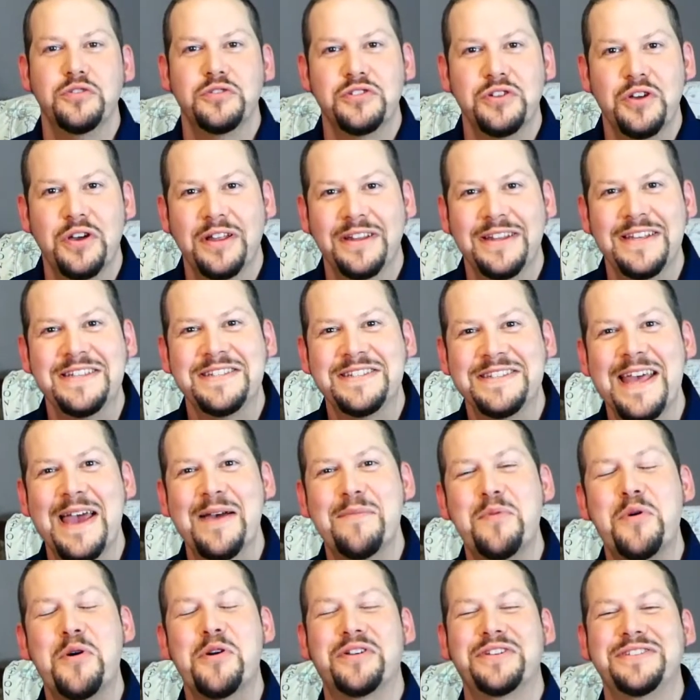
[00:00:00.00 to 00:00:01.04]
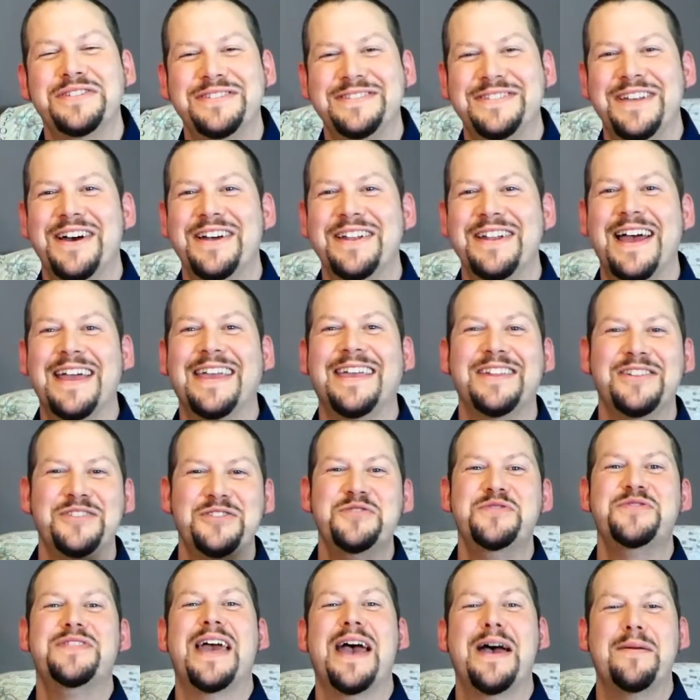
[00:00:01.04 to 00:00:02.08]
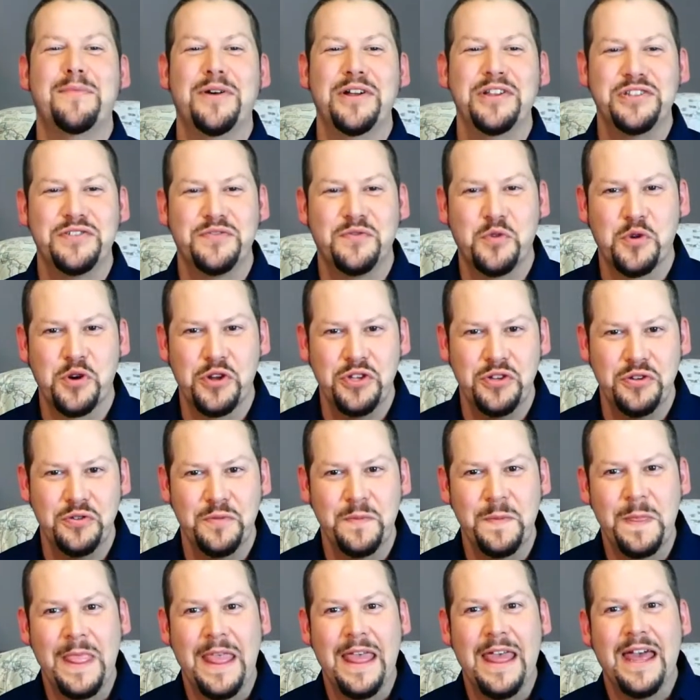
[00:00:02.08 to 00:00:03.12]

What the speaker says: So at least that part is done. I can do that much for you.